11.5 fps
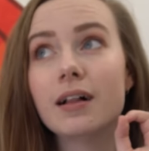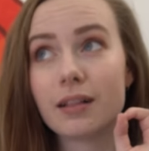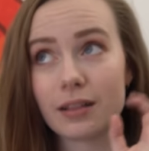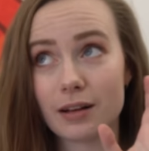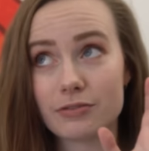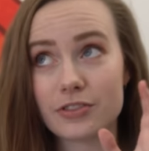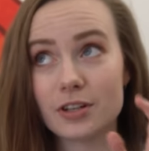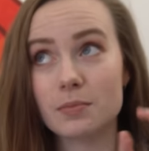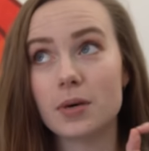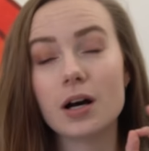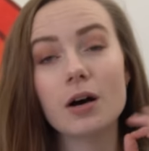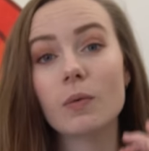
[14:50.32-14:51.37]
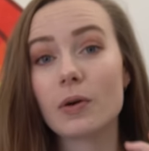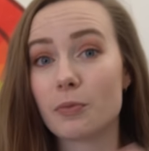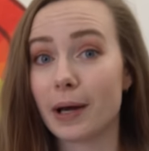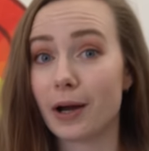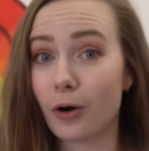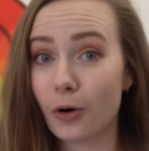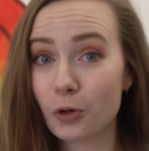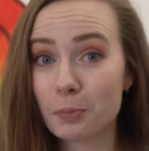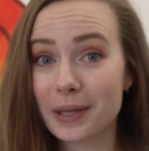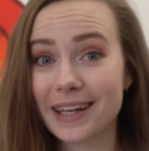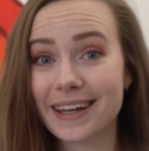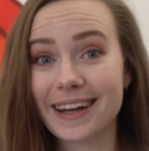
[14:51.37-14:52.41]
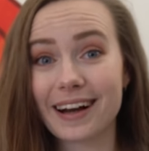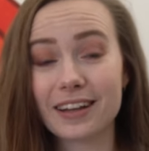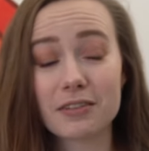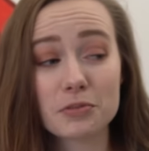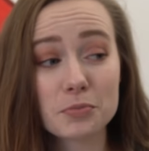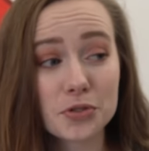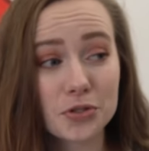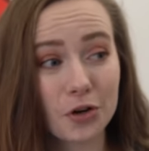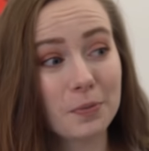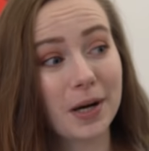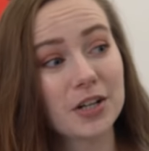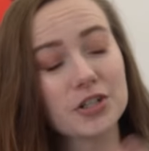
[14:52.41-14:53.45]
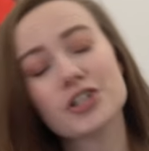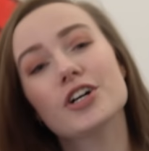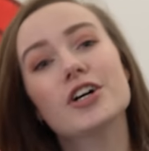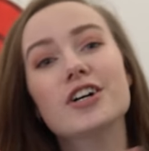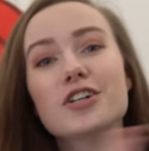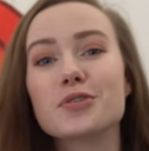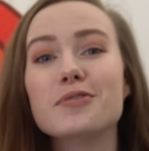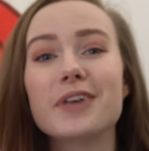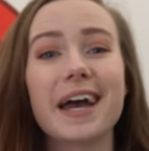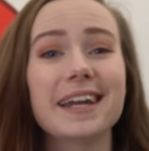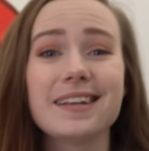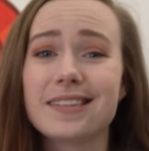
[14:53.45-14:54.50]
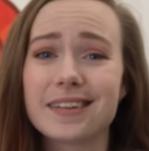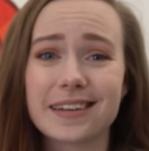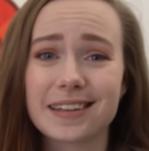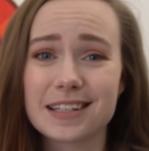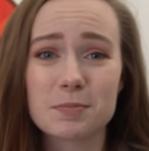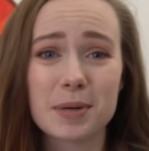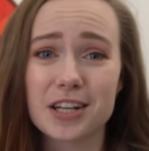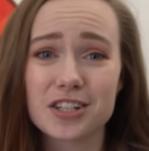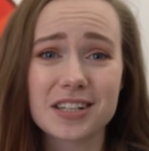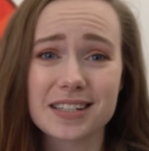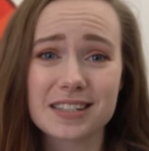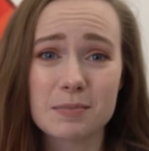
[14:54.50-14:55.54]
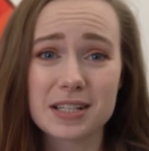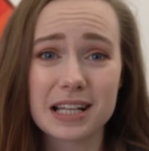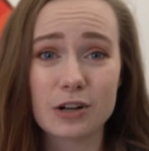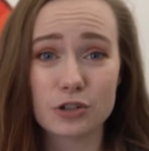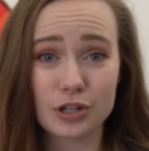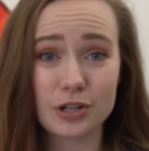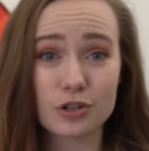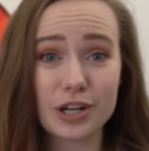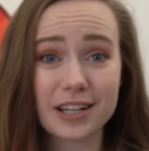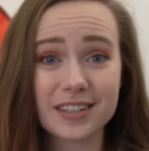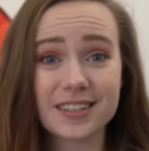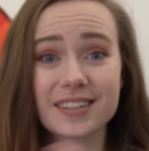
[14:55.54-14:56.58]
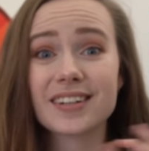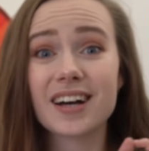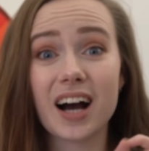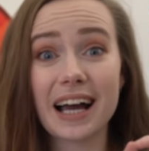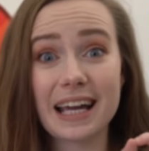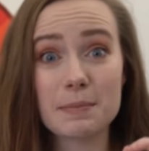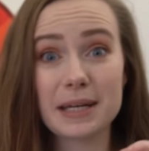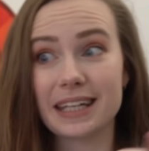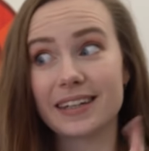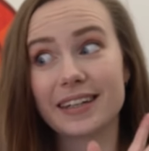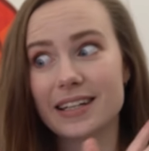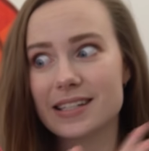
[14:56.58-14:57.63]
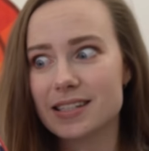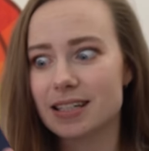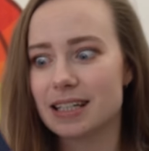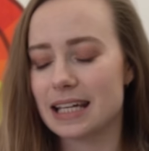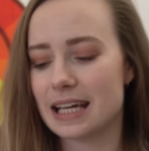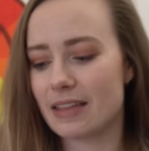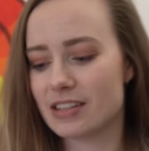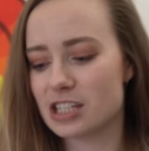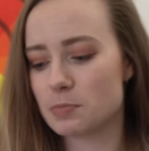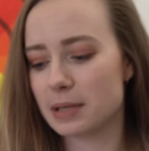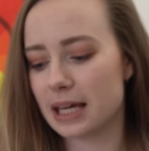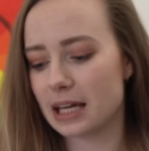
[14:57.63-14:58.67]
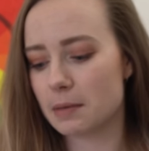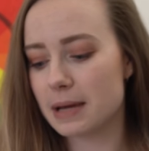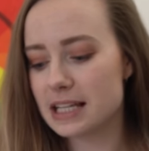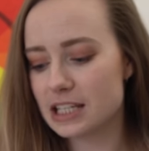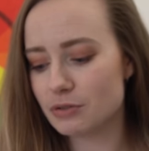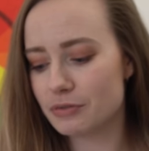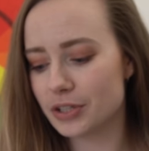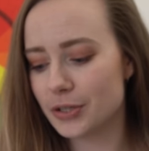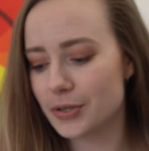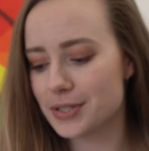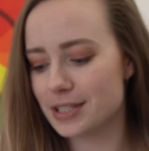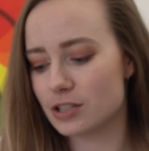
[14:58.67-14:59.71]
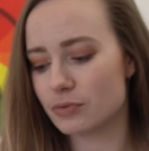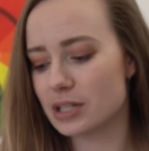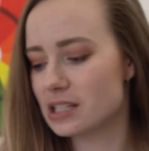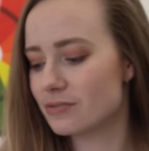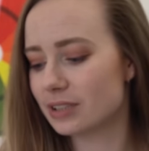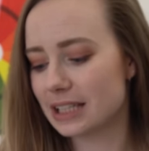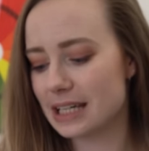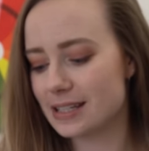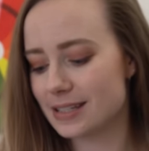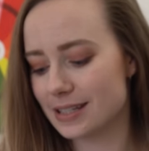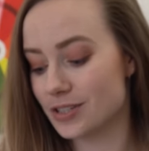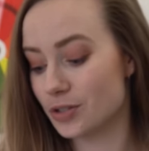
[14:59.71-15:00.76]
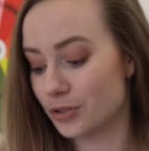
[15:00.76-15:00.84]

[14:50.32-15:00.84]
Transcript: love them with my whole being. I love them so much. So if anything is pitched as similar to How to Train Your Dragon, I am in instantly. And this has been getting amazing reviews. It's a recent release. It's